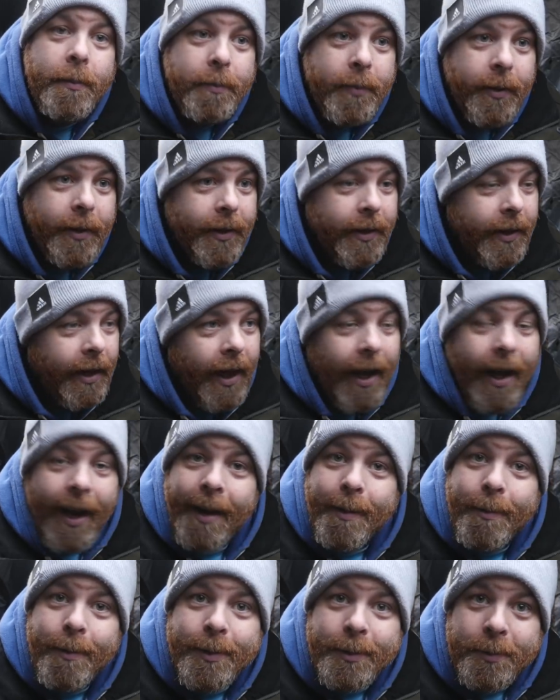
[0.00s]
But
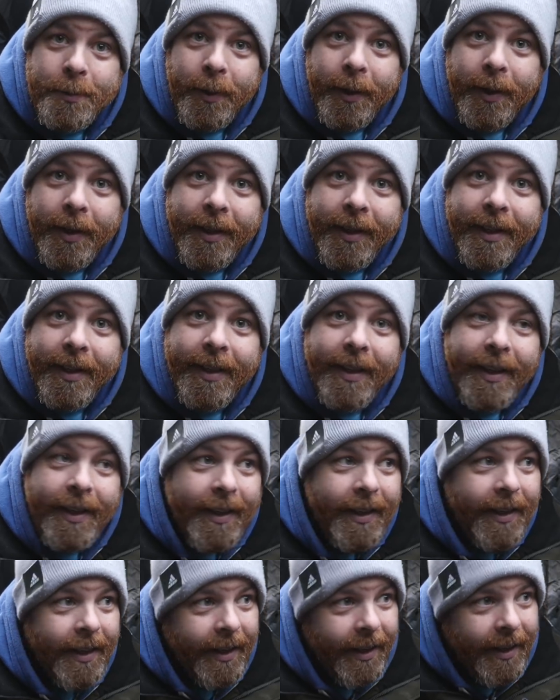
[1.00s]
I was wrong,
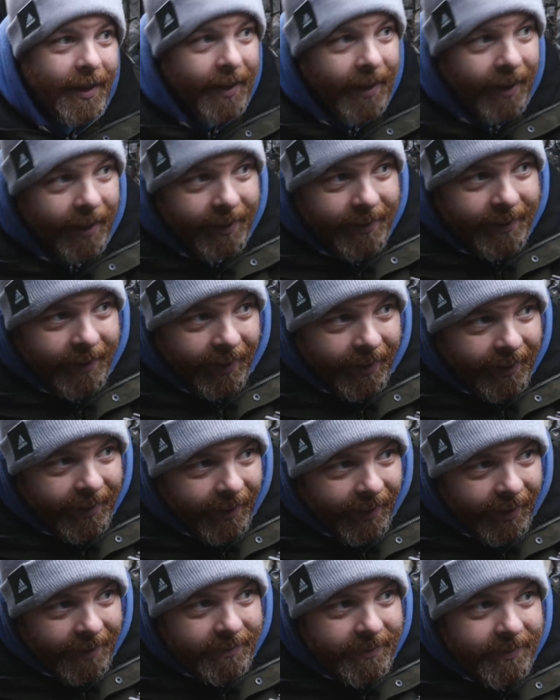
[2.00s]
and I
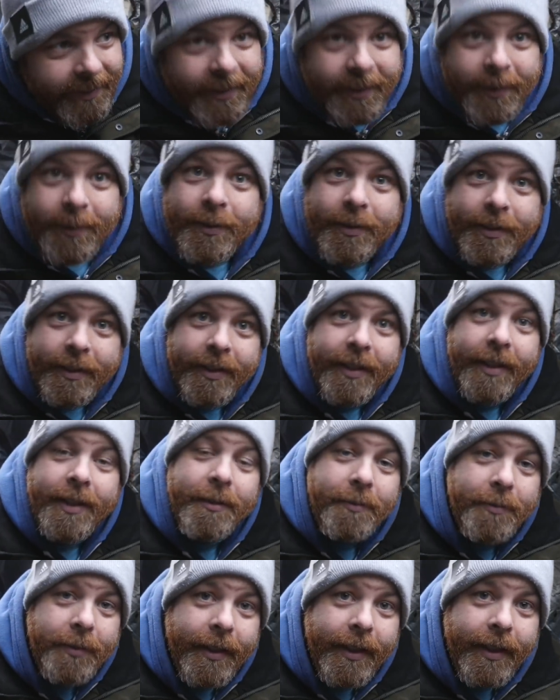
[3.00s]
haven't used it
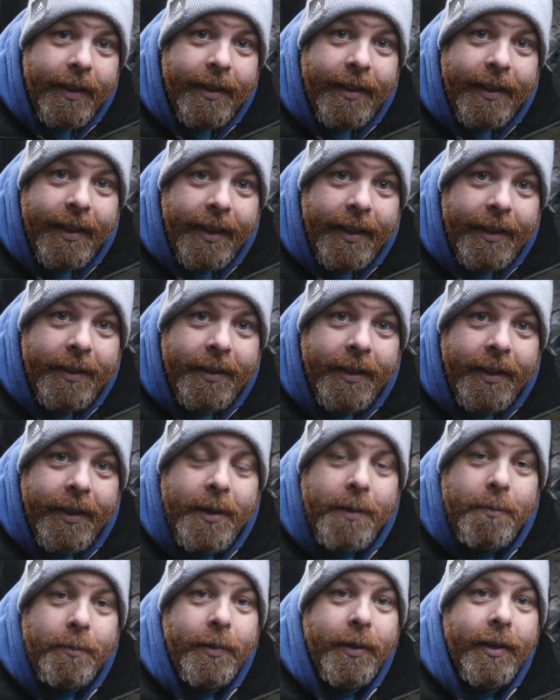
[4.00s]
in field yet,
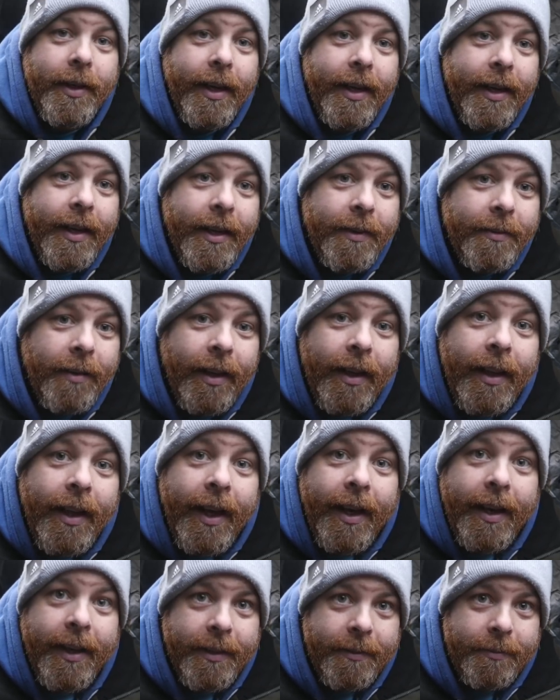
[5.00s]
but I have a
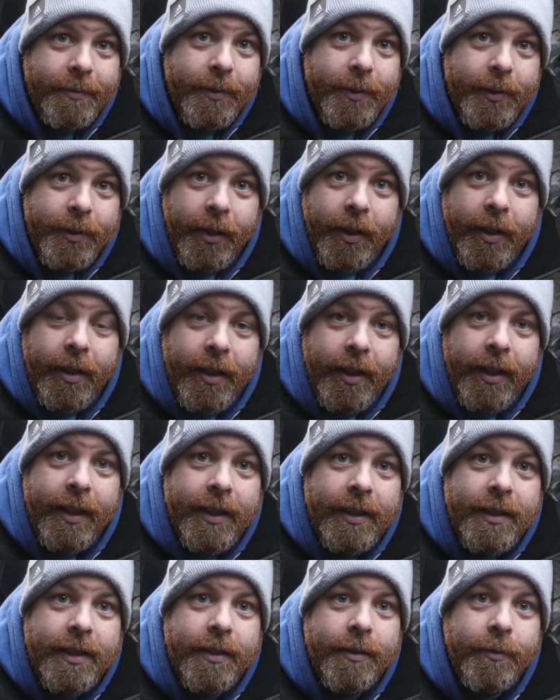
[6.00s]
lot of good
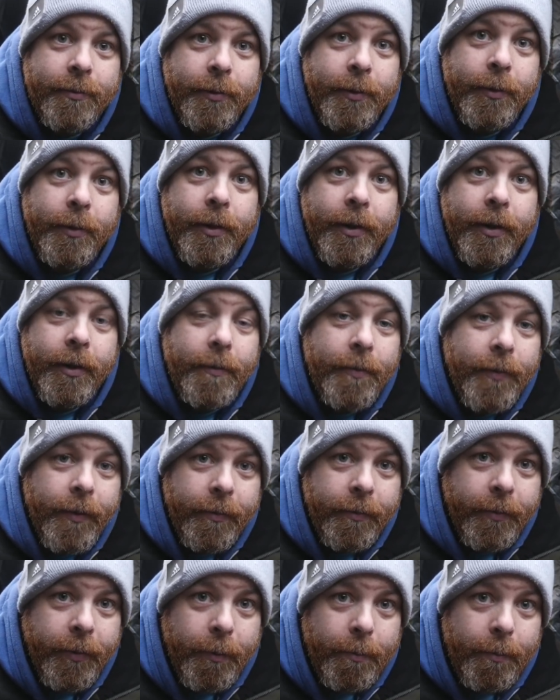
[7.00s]
things
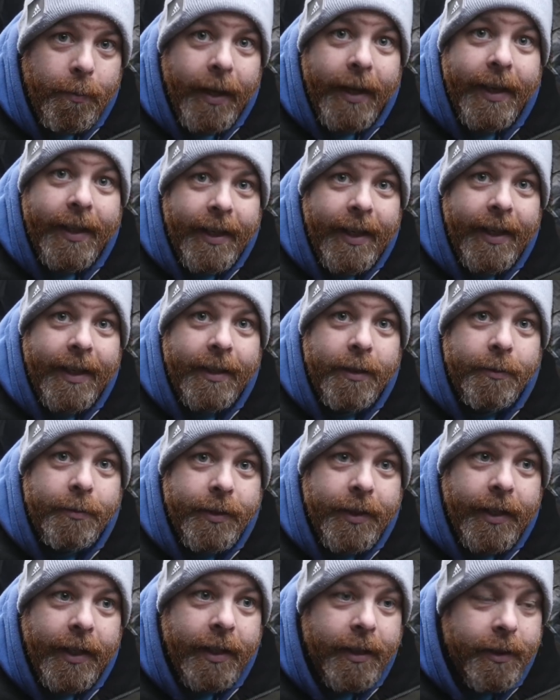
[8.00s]
for my kind of
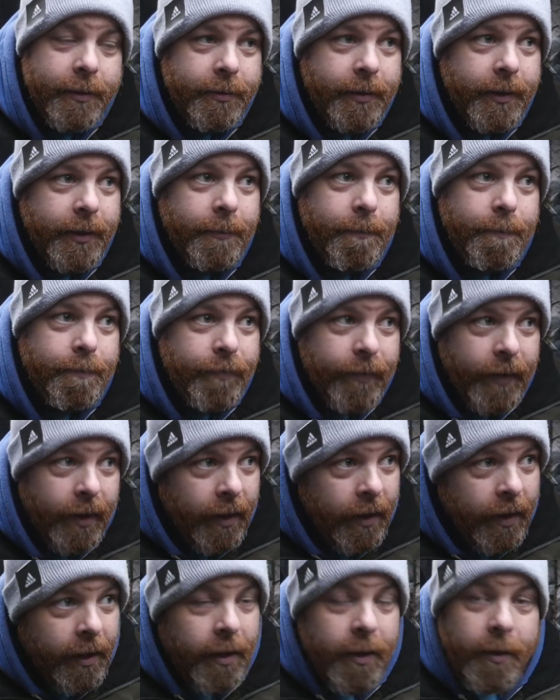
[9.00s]
photography.
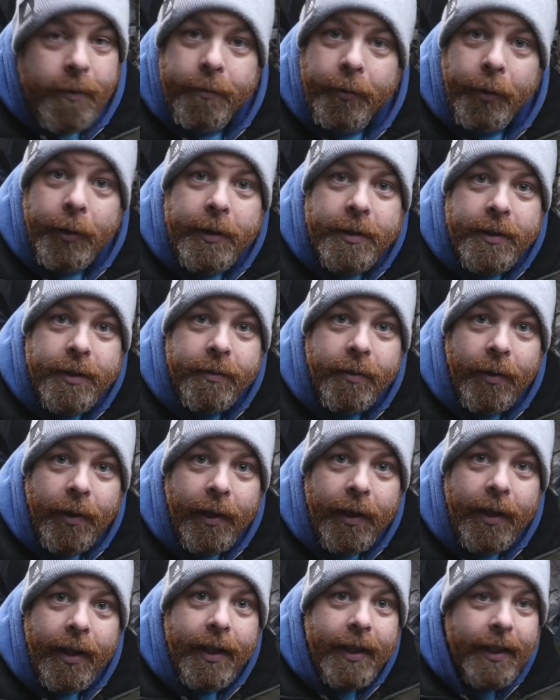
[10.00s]
First of
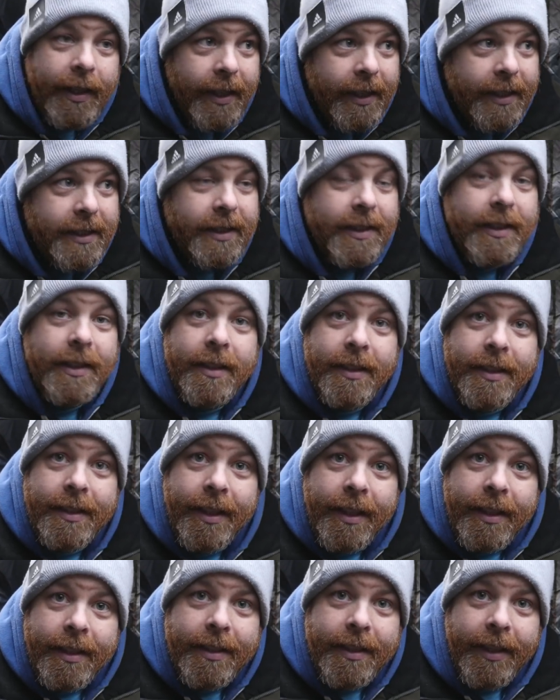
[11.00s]
all, it's
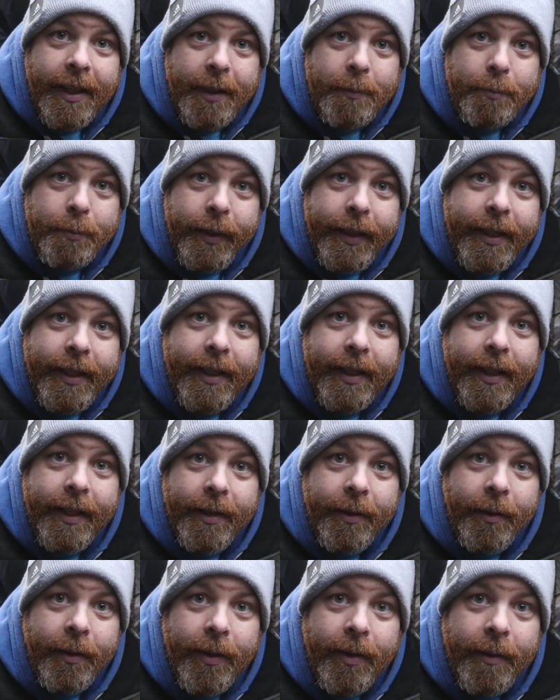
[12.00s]
not that big
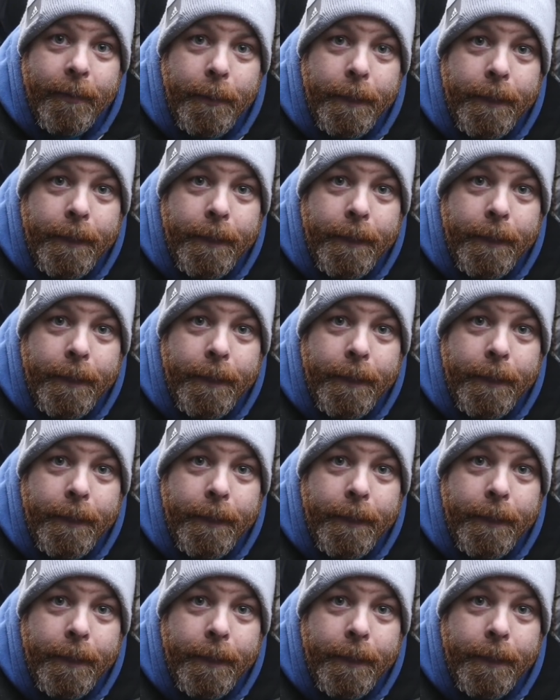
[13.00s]
at all.